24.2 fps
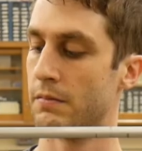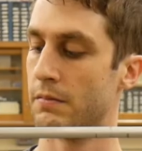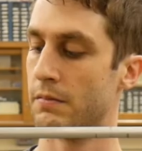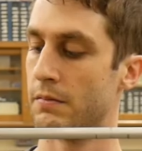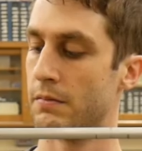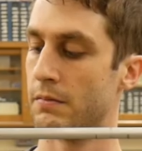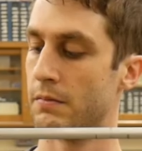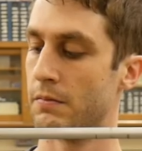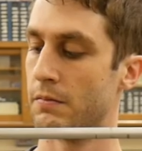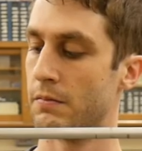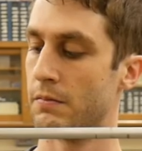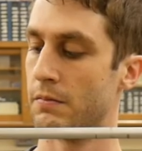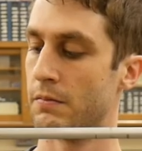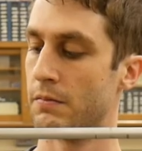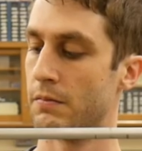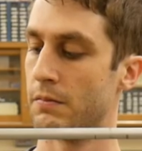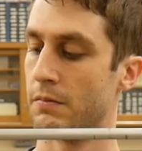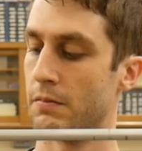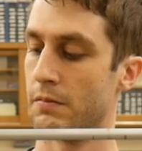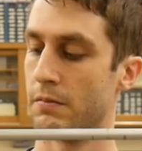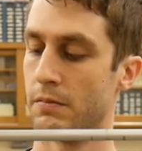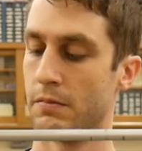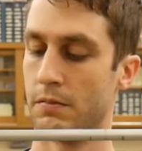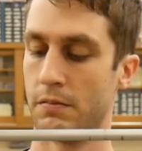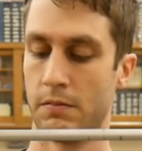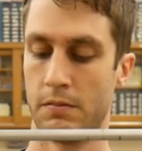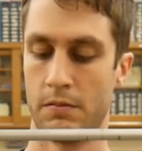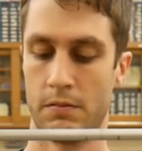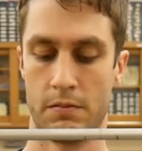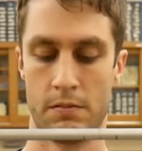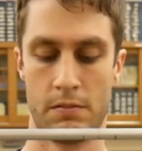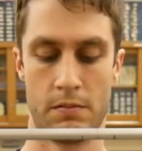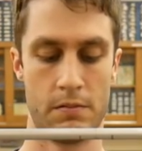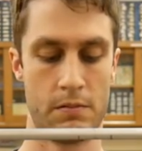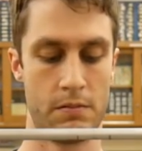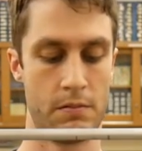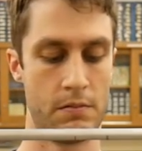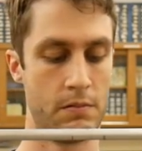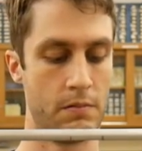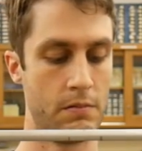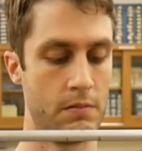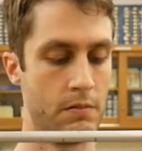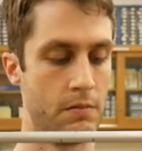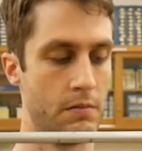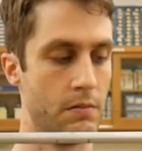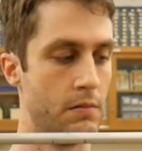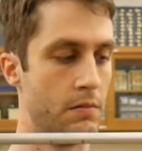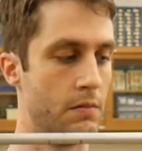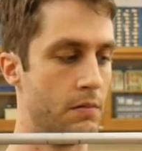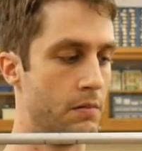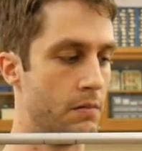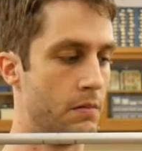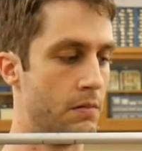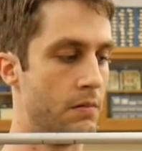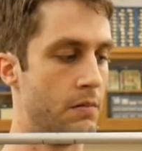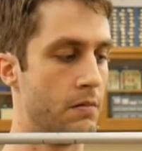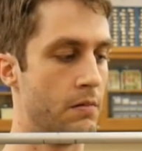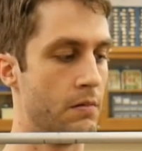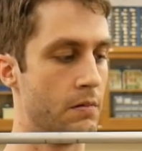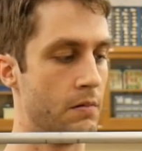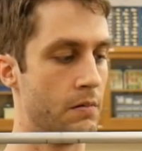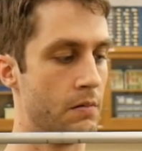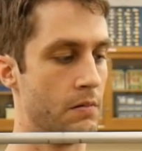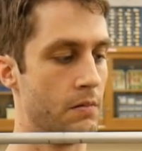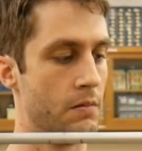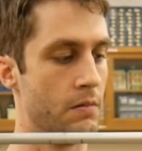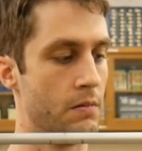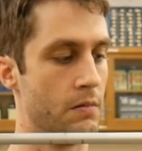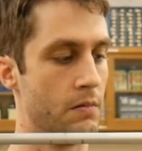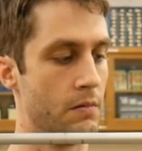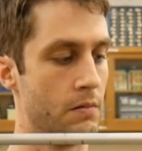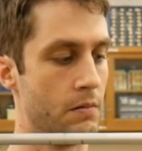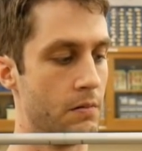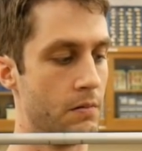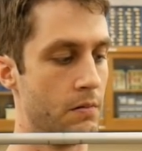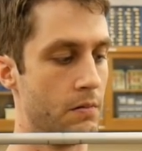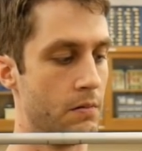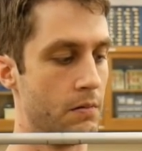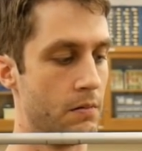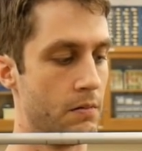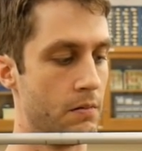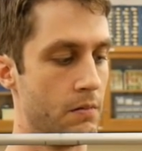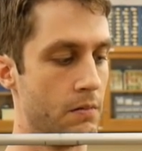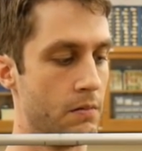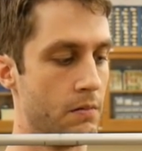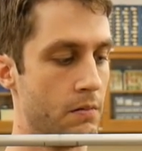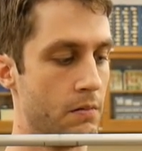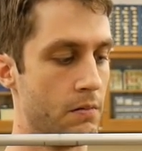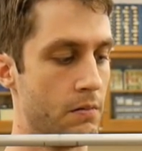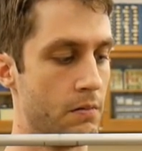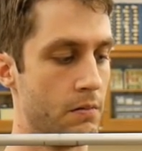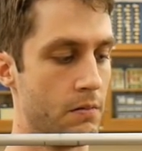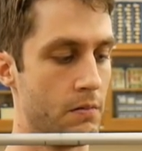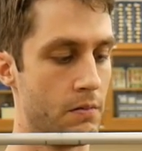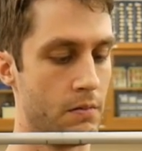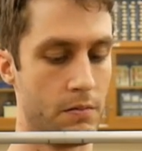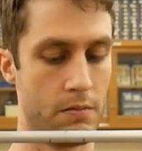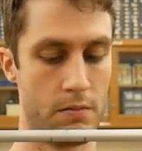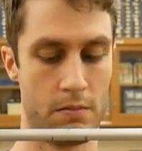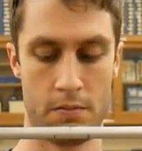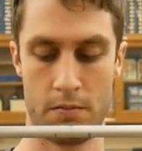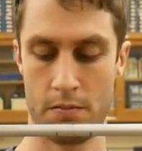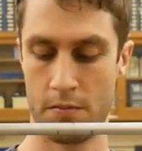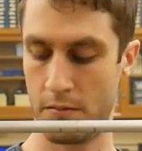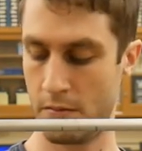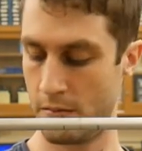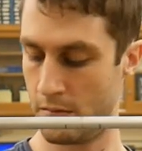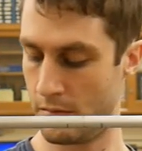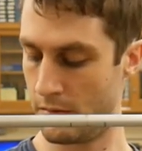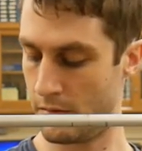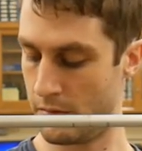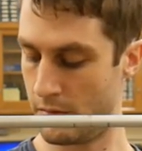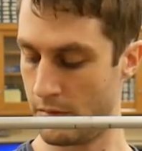Nothing is said.